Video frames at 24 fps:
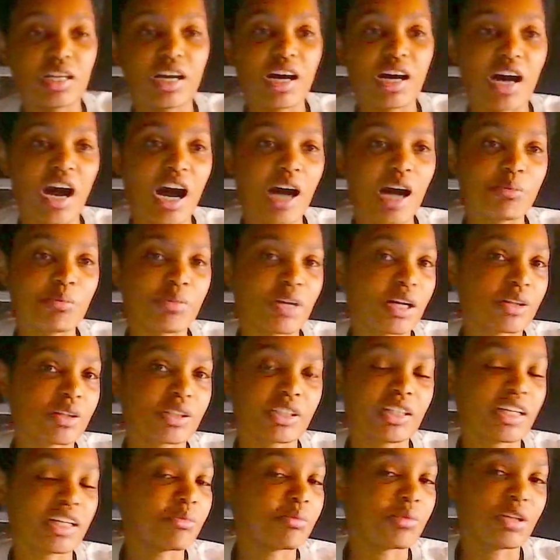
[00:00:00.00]
I'm probably going to
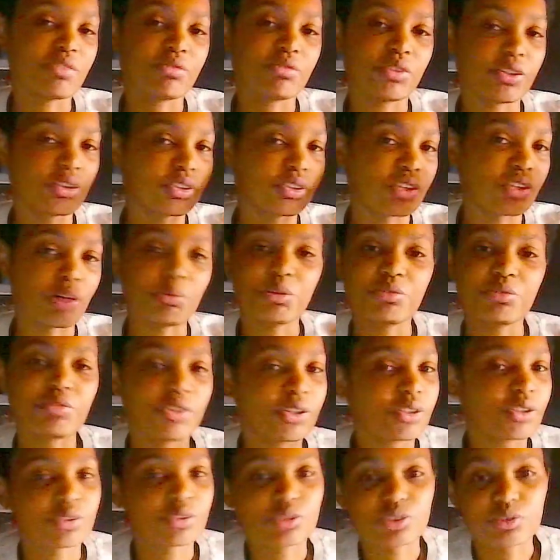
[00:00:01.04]
have mine vertical. I'm a
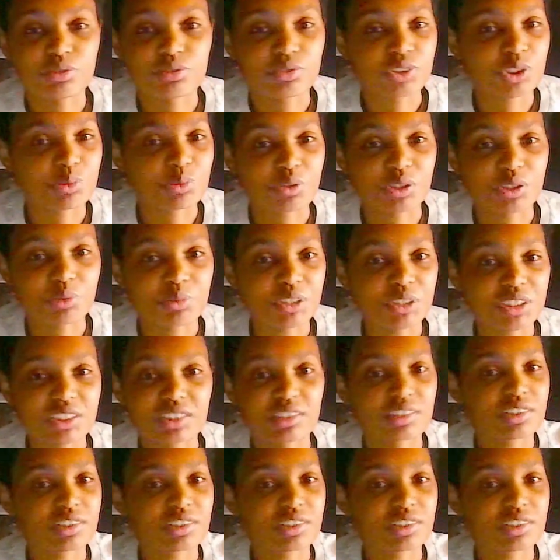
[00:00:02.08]
vertical supremacist,